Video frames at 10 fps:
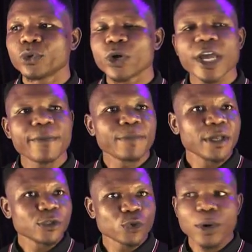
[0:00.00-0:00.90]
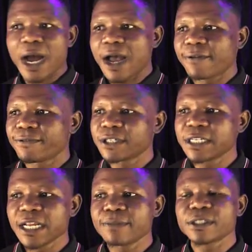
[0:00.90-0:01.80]
Okay, so I have
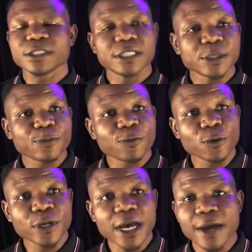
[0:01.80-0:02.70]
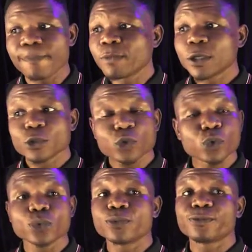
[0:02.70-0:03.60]
renamed the folder
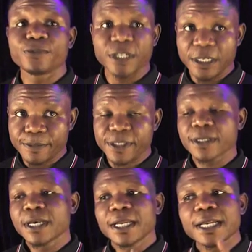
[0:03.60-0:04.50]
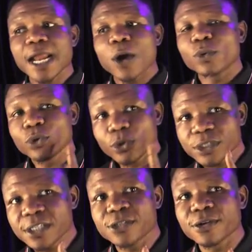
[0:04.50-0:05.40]
to Philips. Now
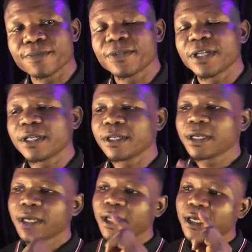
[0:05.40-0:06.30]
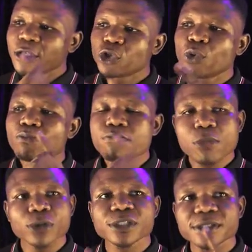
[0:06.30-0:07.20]
notice something, you
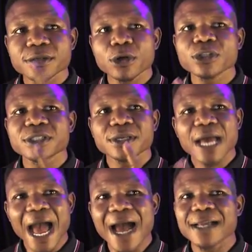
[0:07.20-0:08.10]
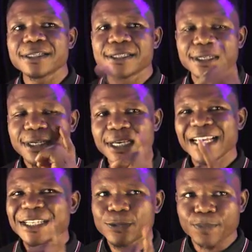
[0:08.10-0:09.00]
must not add
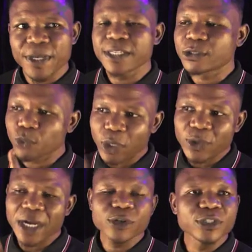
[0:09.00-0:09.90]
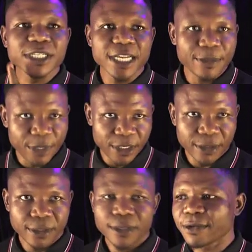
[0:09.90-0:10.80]
a space when you are renaming.
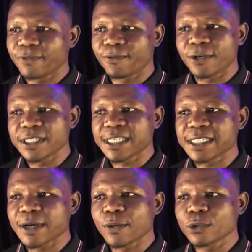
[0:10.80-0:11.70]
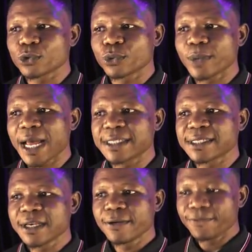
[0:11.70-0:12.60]
For instance, I want to write
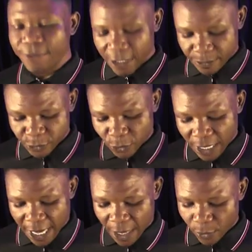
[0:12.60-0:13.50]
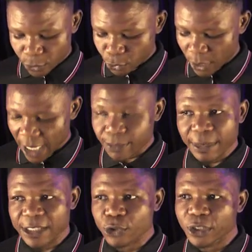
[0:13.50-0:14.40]
Philips Ola, I want to add
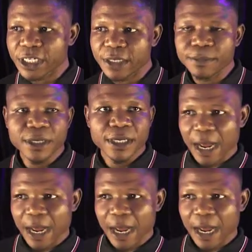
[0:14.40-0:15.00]
my surname.